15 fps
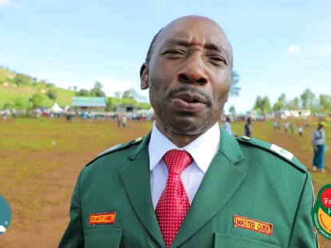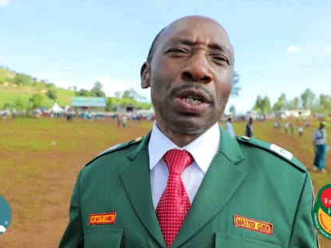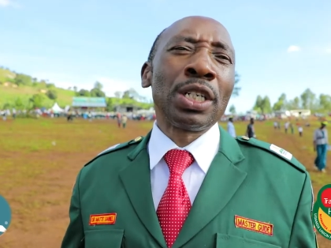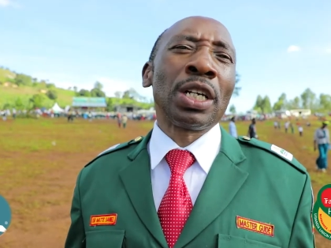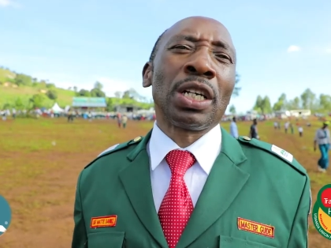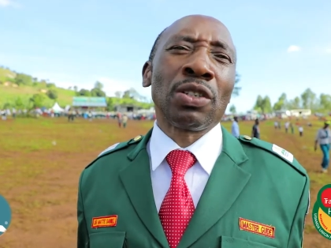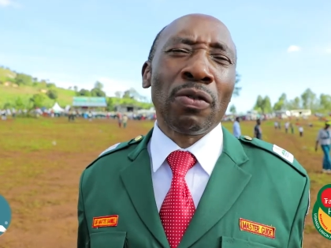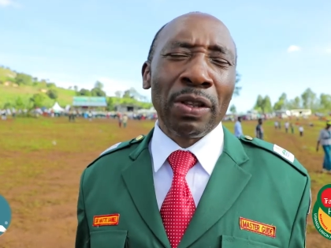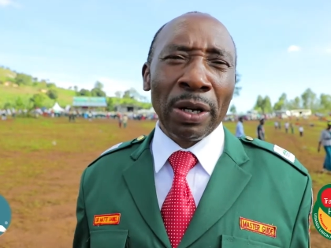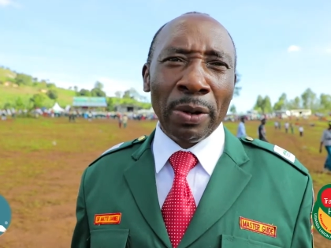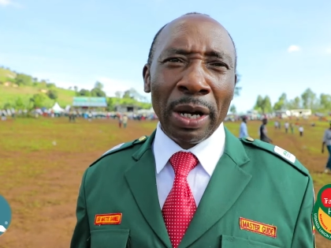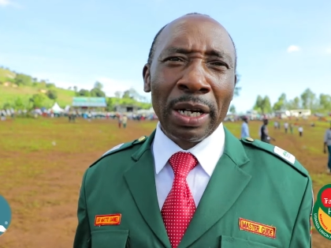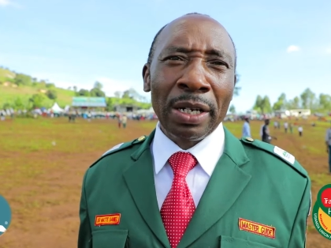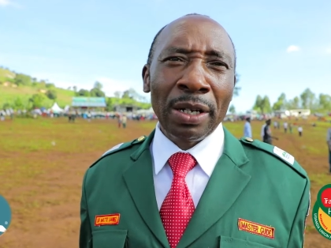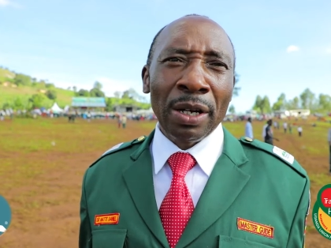preachers of the
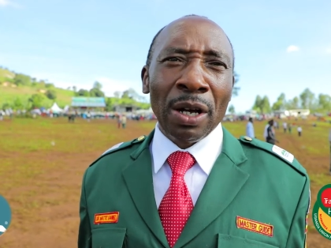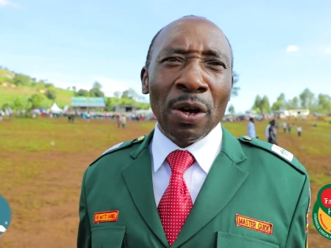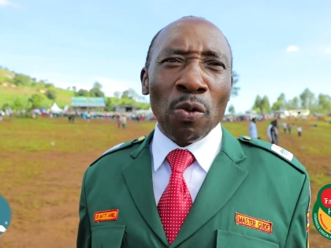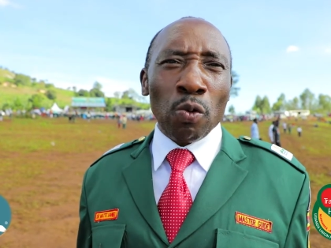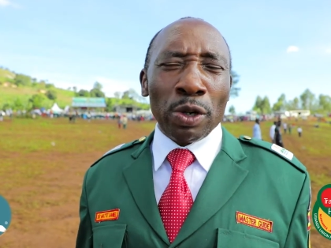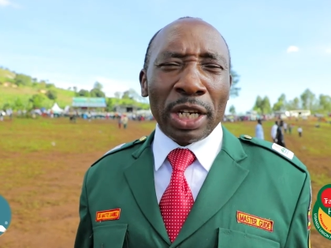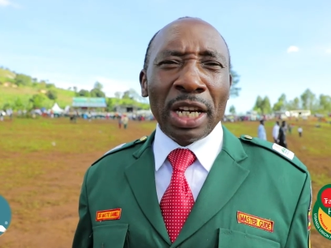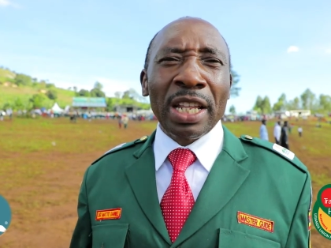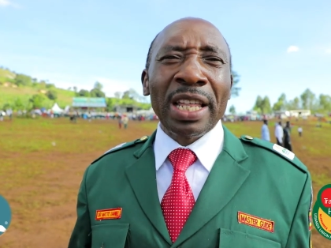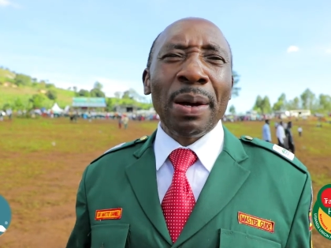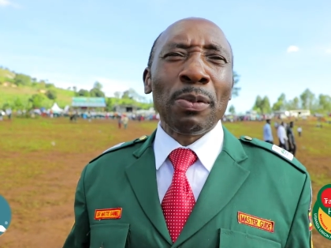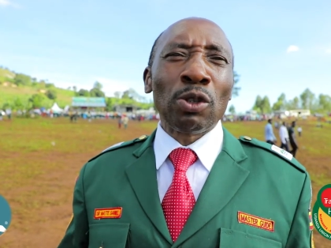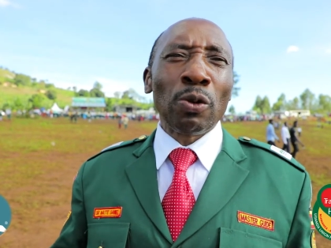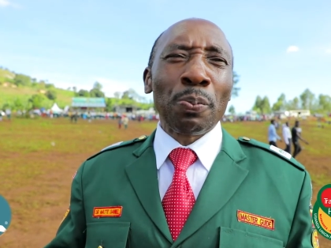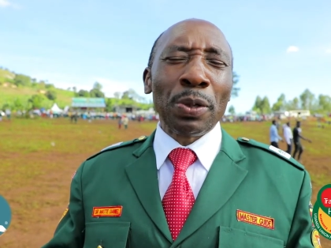word. We need
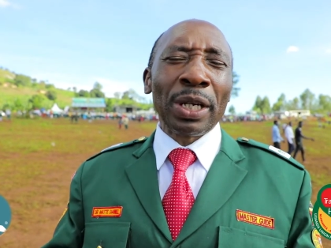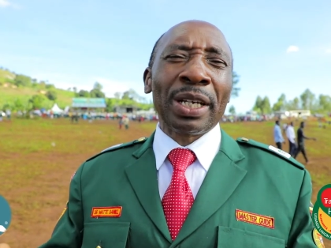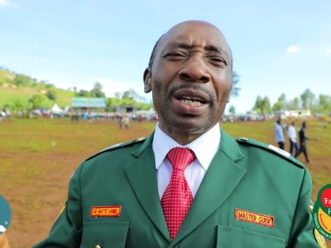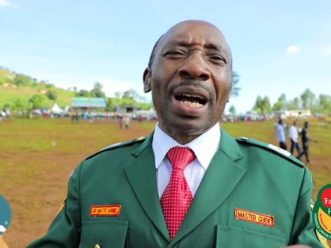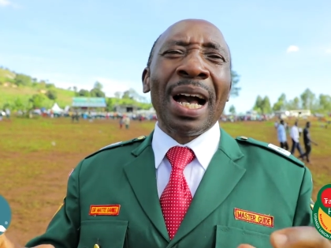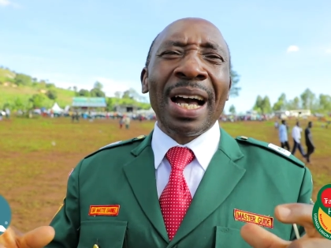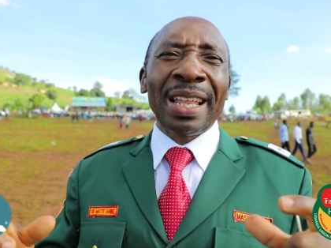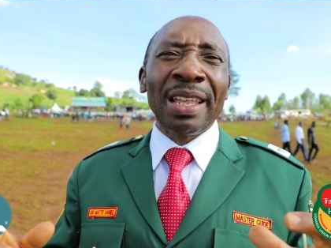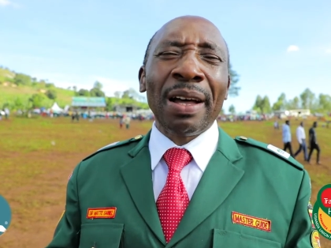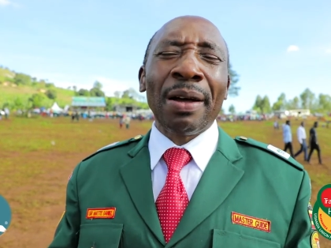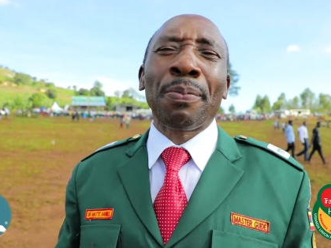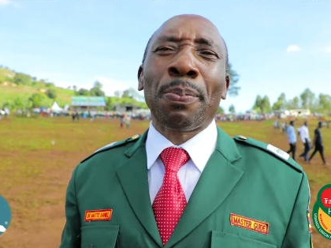them to pick other